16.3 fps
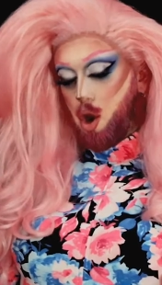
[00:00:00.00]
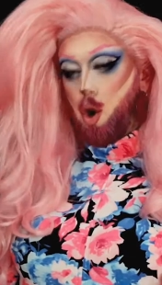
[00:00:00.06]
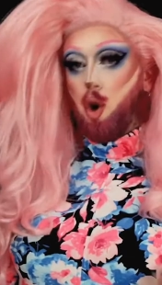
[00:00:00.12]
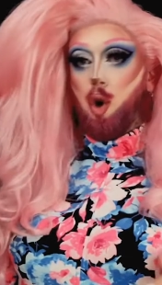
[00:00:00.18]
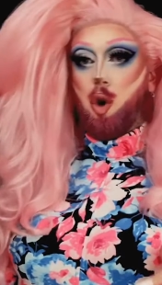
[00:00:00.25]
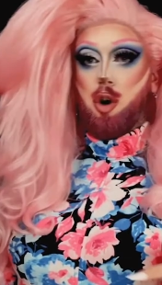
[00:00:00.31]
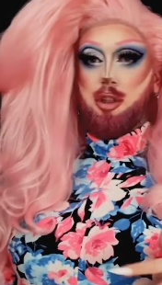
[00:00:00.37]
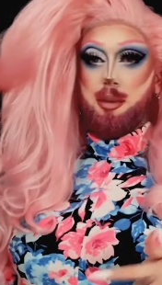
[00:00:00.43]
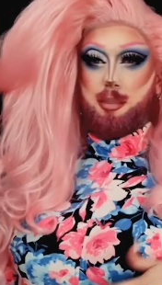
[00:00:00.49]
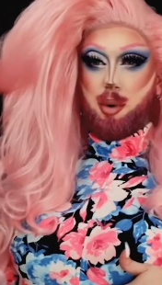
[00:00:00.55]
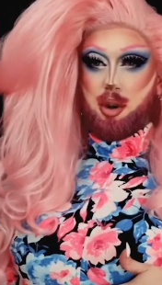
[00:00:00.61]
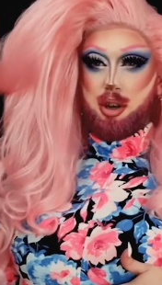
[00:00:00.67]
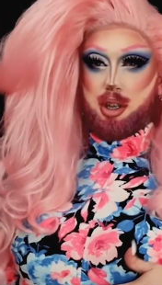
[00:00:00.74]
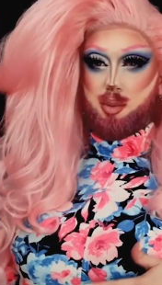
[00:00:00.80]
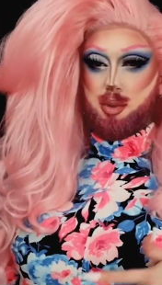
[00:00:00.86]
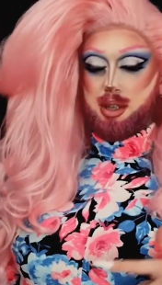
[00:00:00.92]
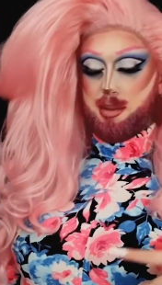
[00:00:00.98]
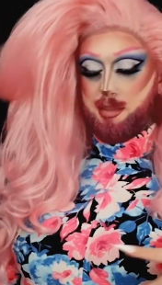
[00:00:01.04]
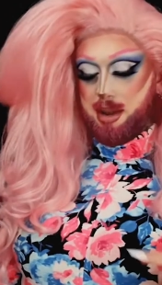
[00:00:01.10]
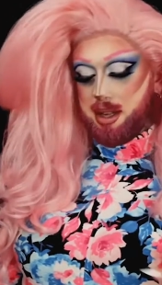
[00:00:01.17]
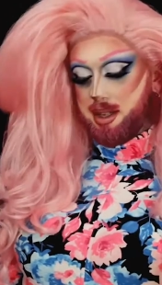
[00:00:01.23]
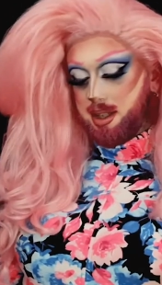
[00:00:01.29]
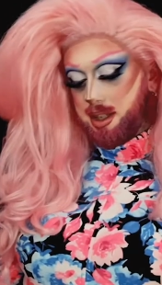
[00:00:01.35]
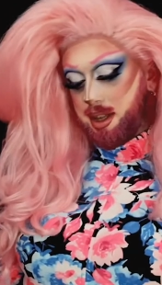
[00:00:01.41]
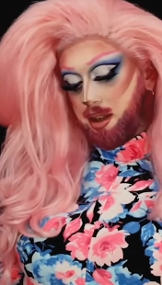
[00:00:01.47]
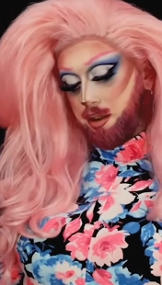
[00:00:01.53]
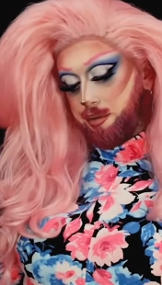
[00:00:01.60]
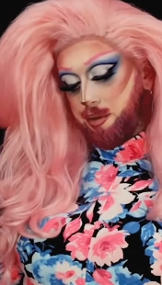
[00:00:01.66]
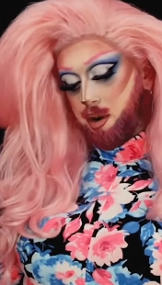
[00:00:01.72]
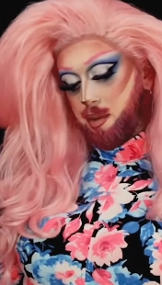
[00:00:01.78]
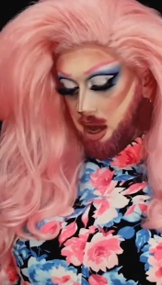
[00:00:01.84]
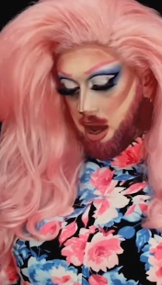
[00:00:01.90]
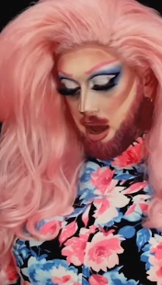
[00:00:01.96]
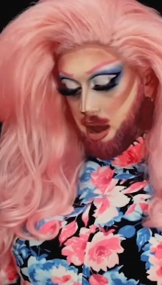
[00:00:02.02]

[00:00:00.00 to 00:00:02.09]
or the bodice was a bit silver.